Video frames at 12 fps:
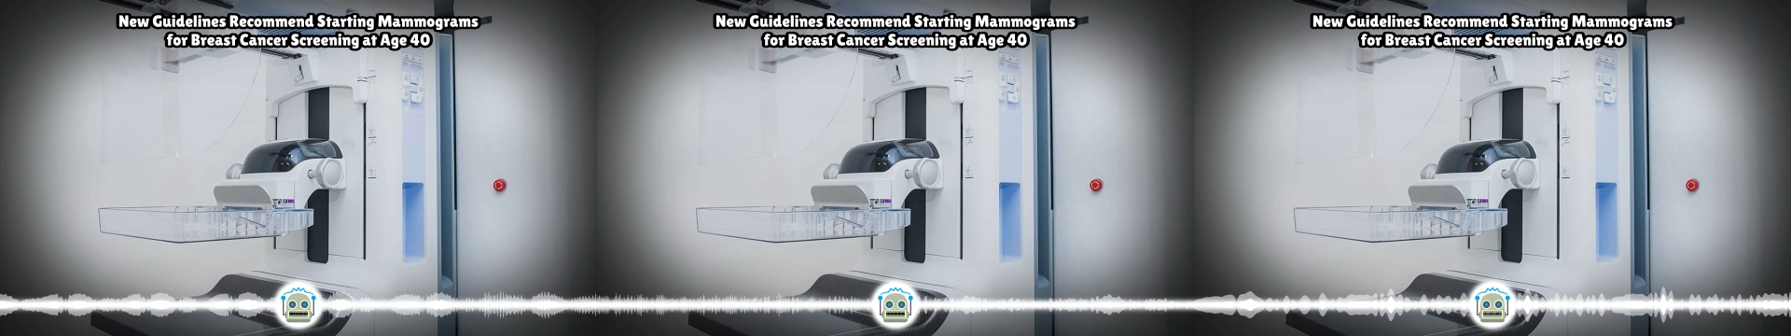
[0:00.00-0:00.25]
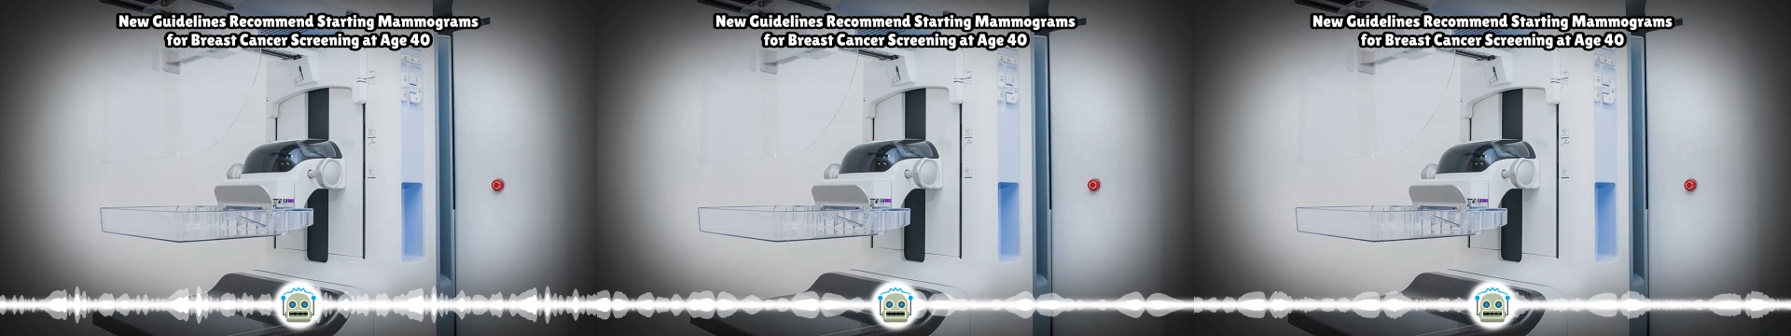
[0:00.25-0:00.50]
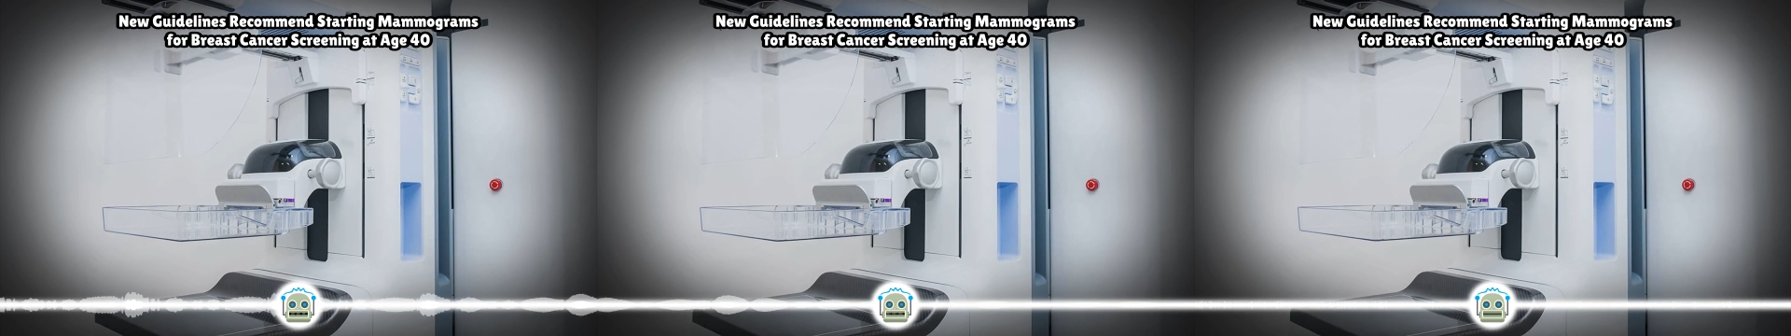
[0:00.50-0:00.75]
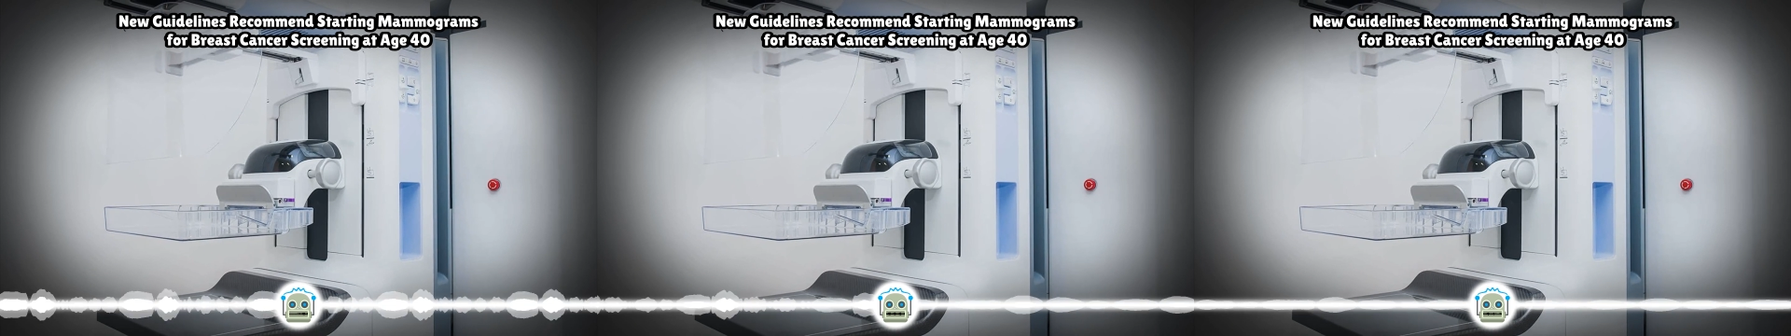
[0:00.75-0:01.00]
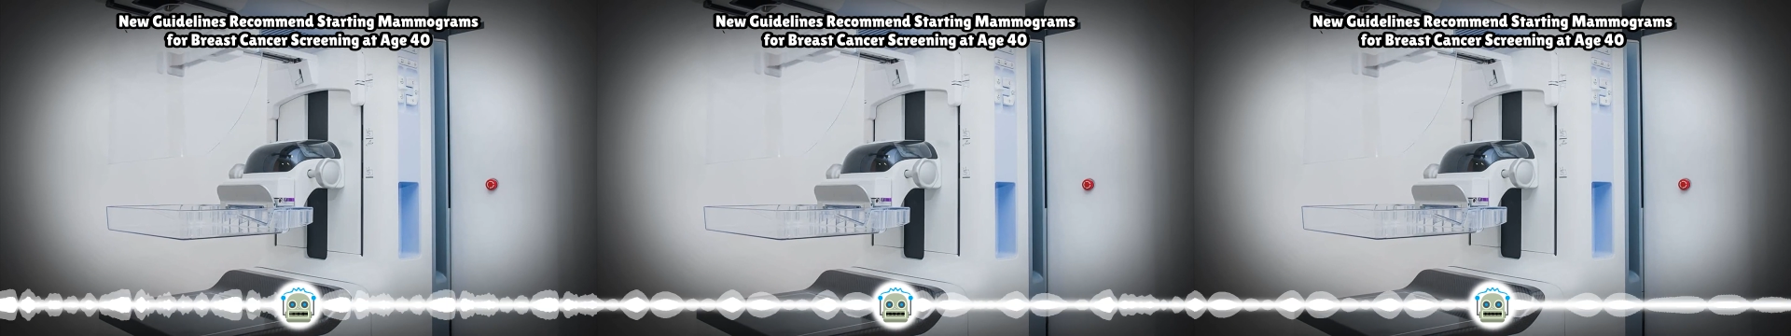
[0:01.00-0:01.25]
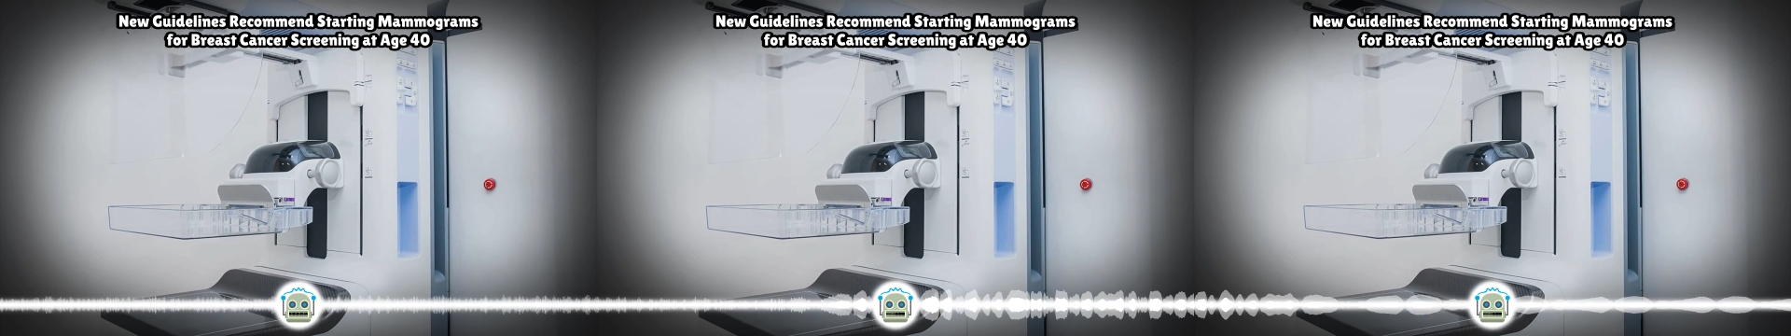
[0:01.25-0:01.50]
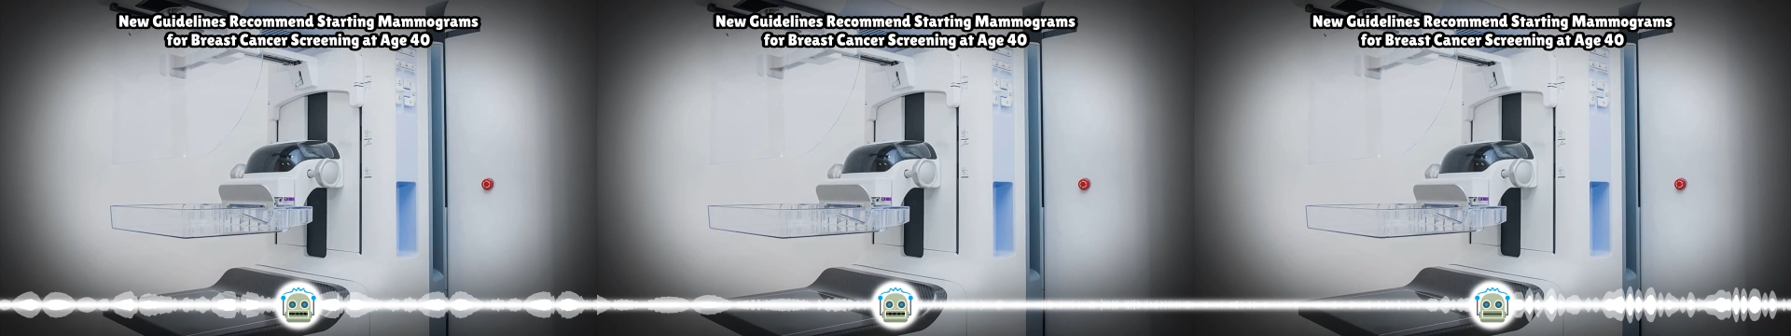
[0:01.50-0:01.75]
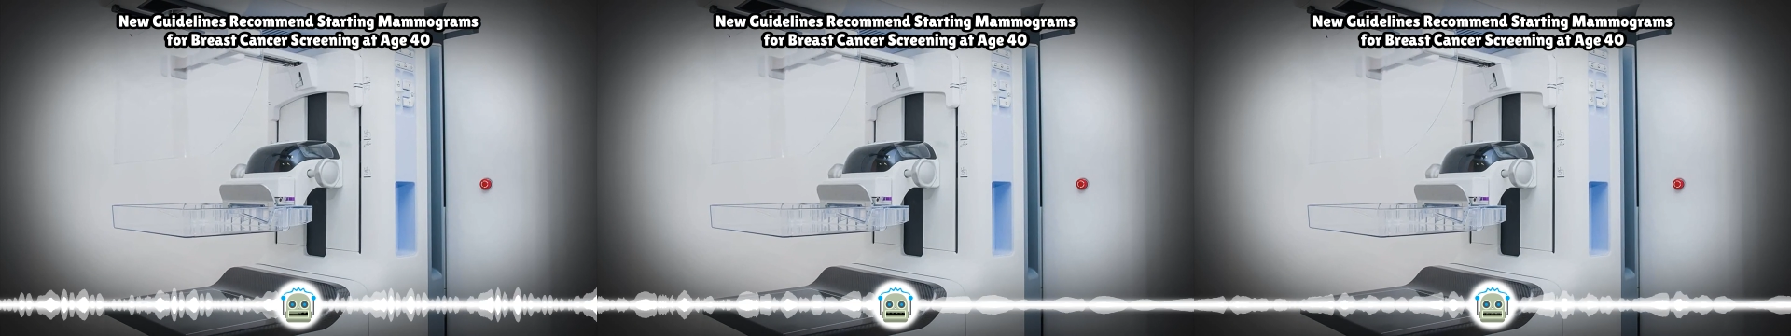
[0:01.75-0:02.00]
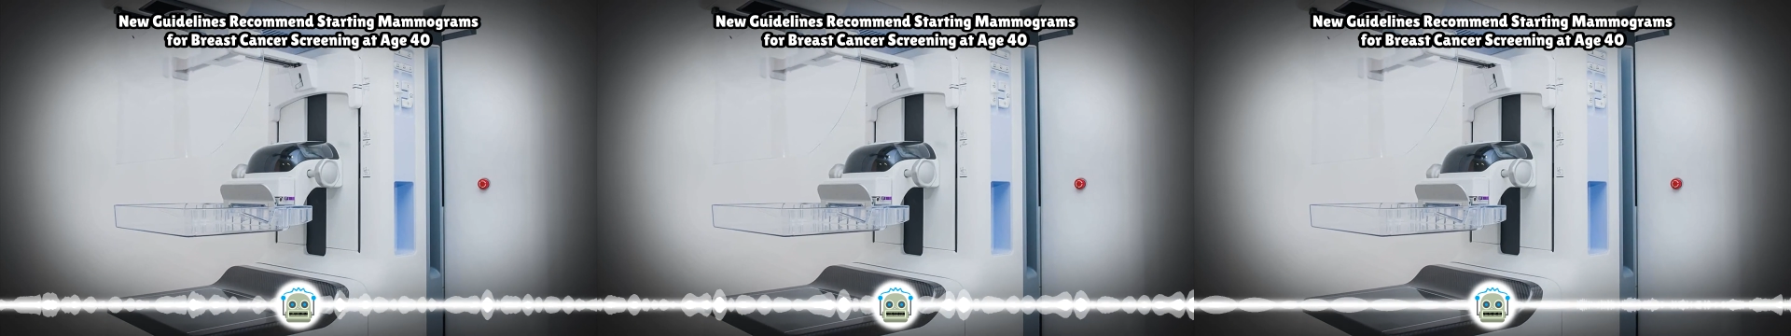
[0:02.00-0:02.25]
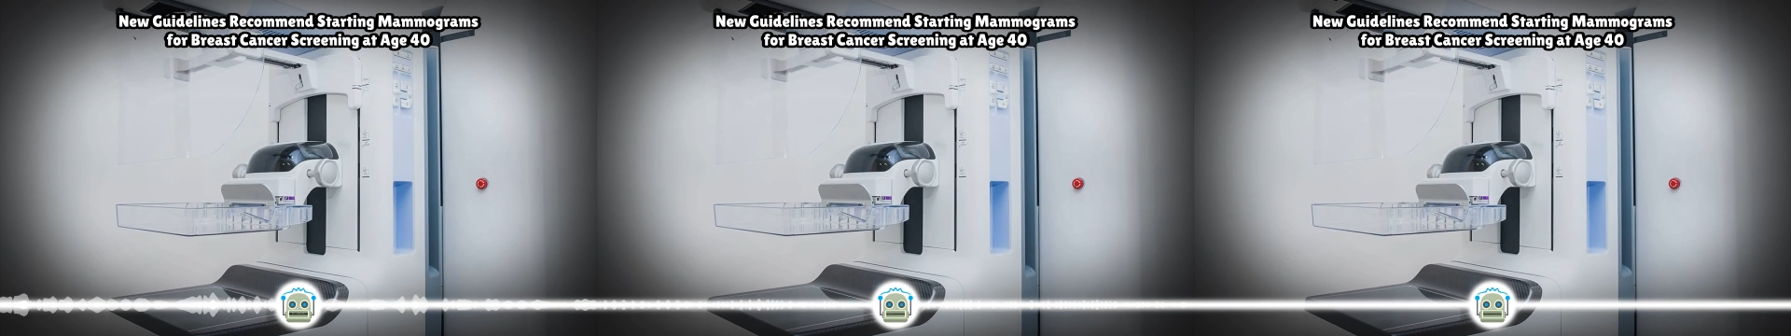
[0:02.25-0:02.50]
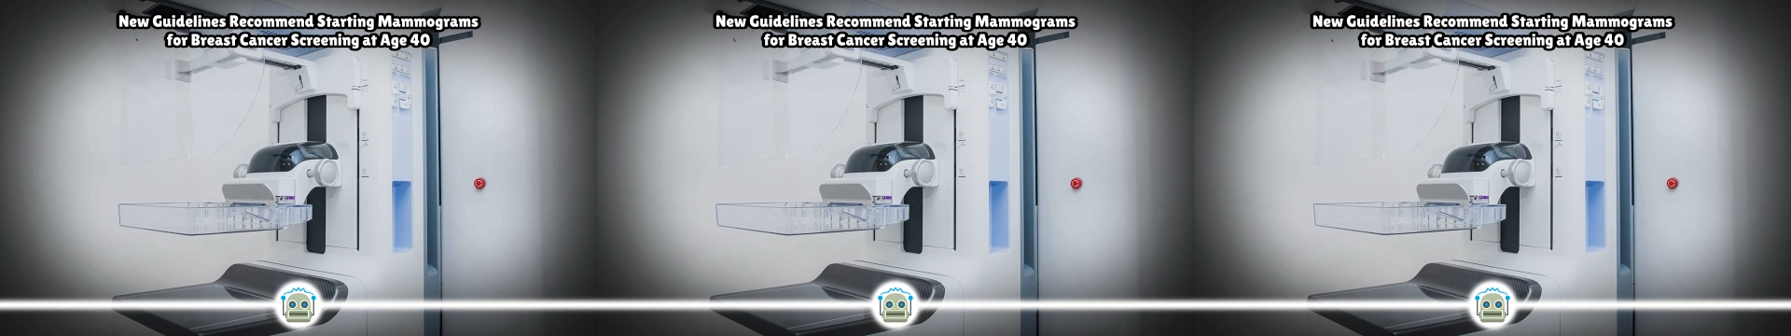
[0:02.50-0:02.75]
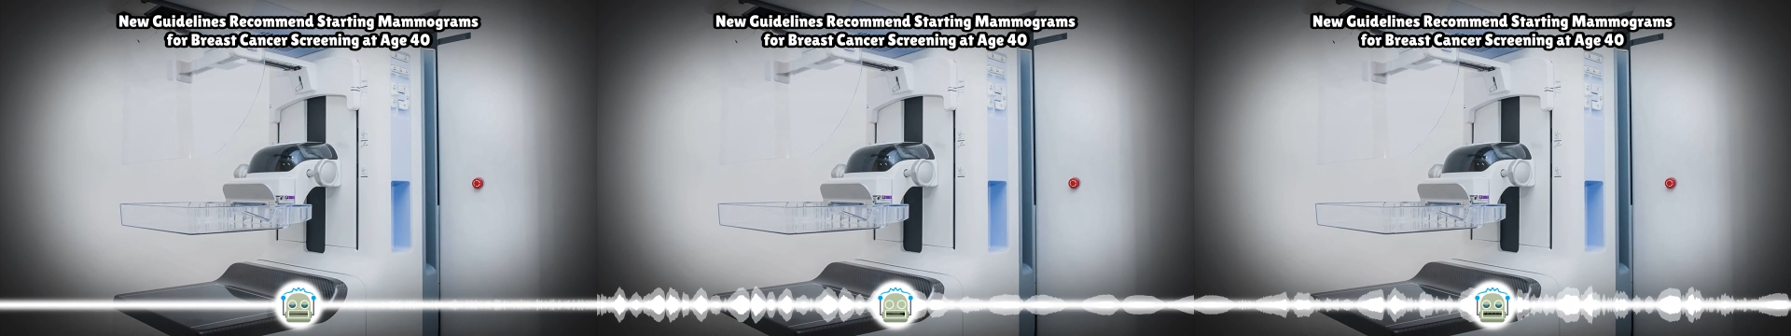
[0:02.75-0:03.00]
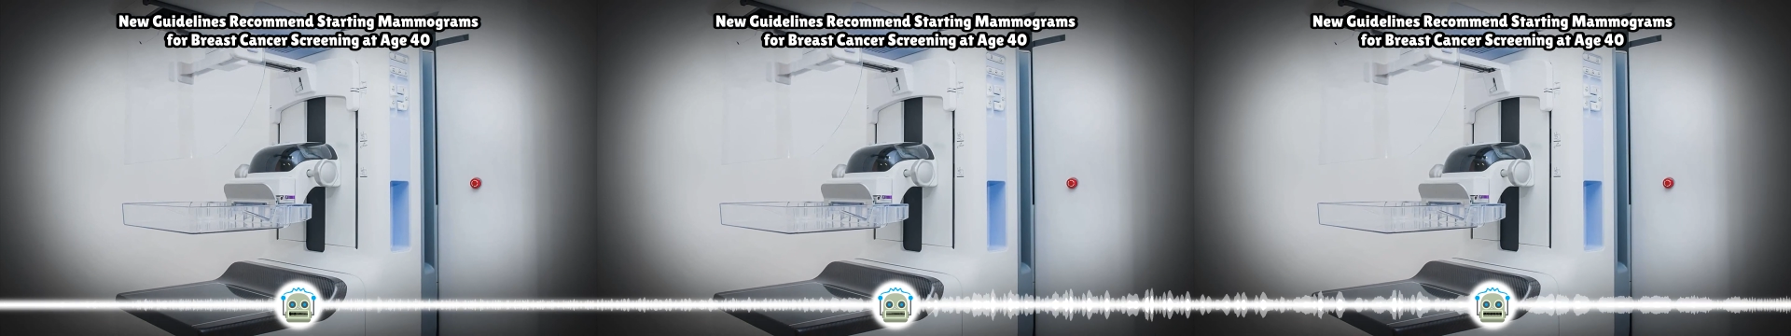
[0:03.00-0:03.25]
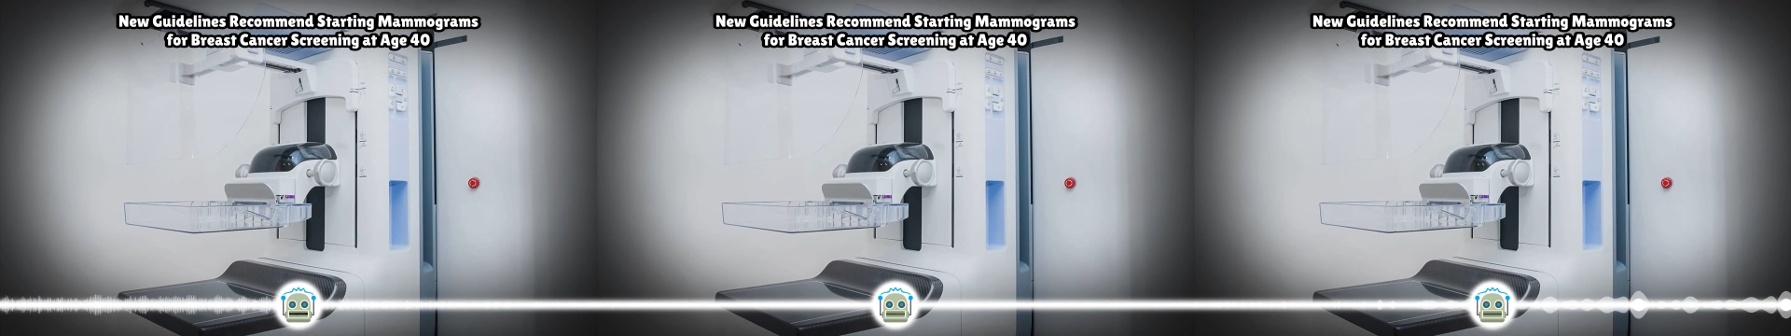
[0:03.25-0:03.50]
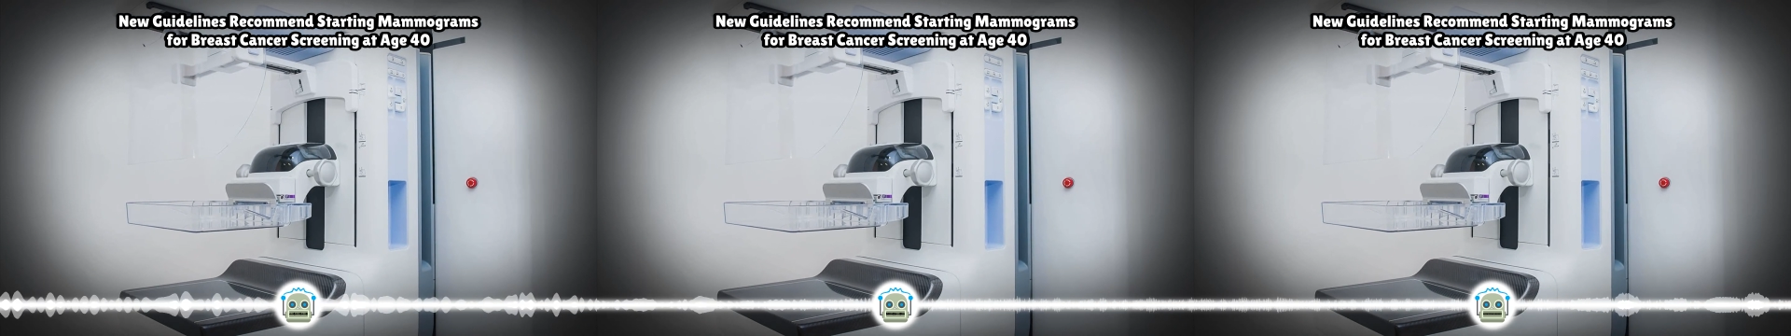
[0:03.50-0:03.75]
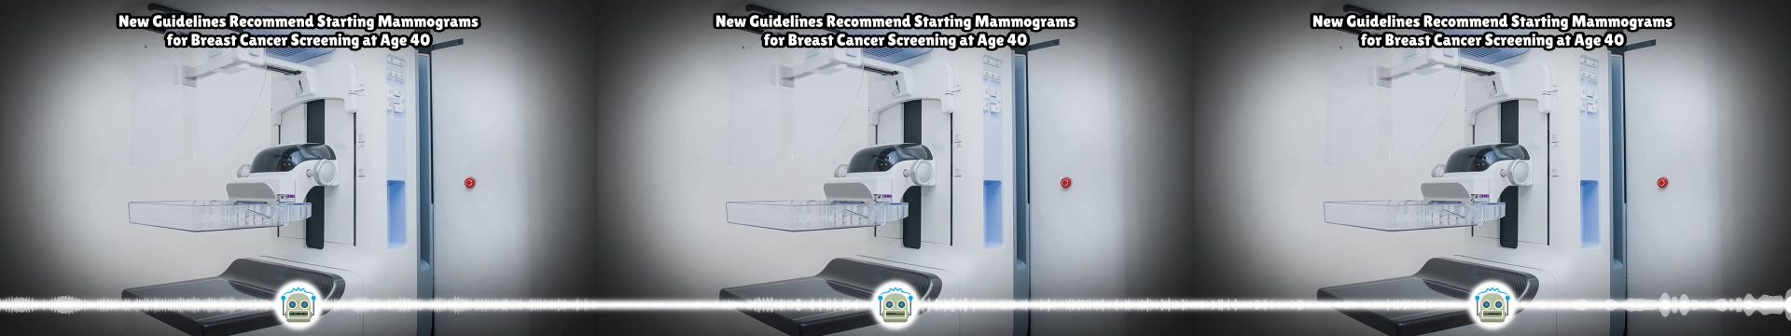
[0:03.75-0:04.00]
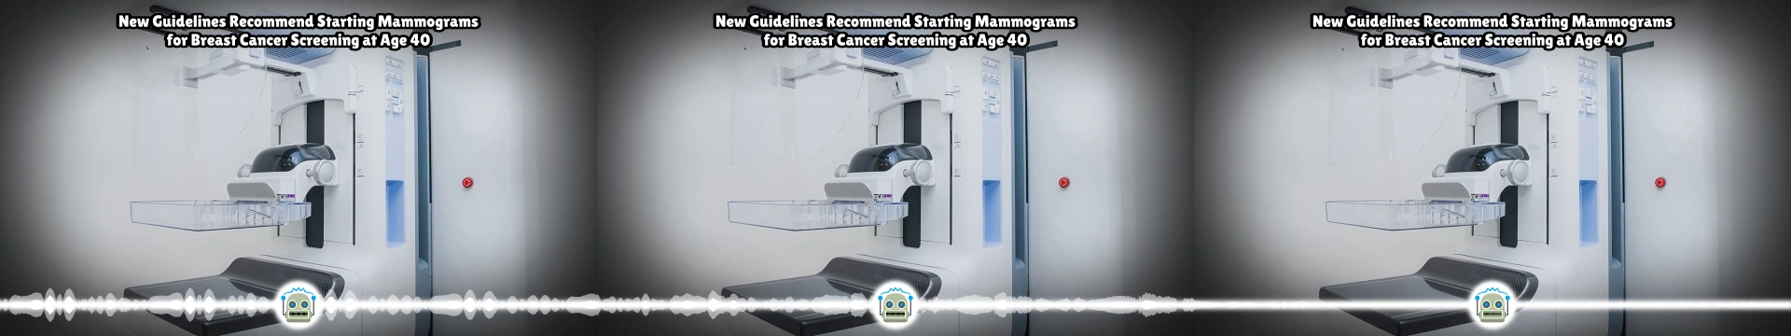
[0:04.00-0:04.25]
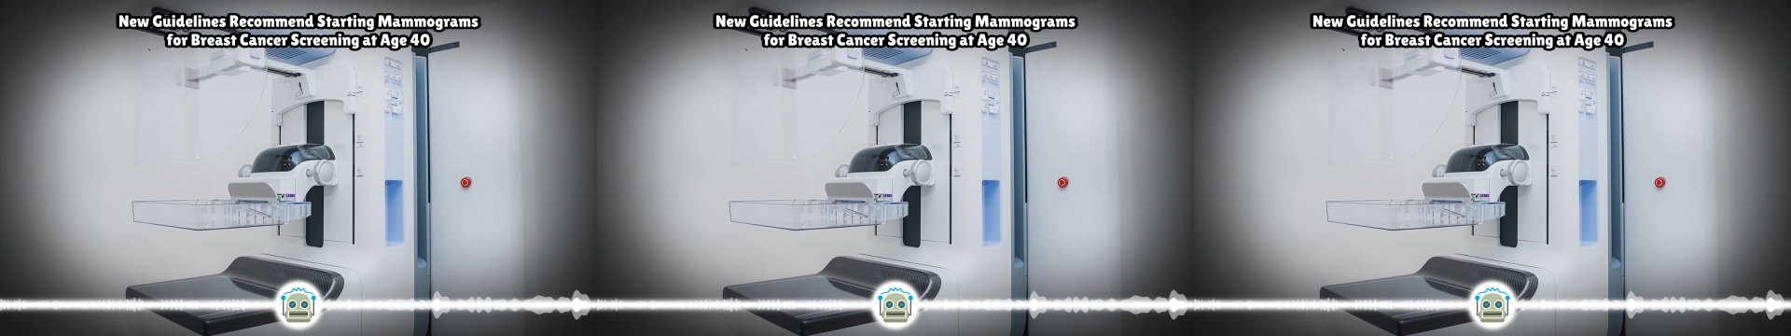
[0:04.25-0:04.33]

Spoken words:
No face is visible, so there are no lips to read.